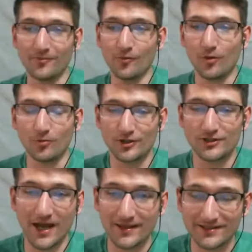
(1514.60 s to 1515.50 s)
one more
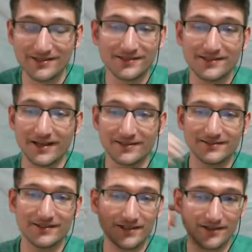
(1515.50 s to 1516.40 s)
shot. This is his second
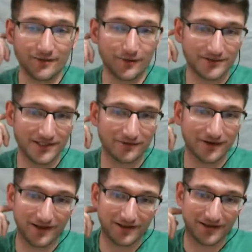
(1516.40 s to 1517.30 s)
stint in the UFC,
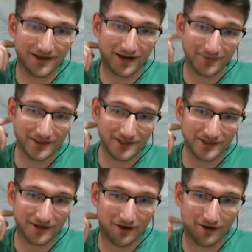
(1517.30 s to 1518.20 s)
right? God, I mean,
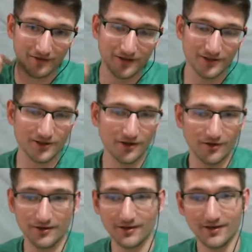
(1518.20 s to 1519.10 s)
just the heart that he
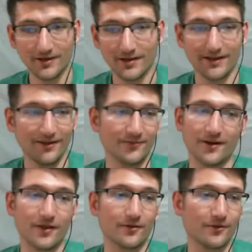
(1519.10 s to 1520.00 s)
showed. Give him
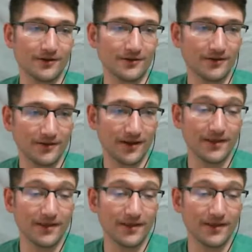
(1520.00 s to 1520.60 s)
another one. And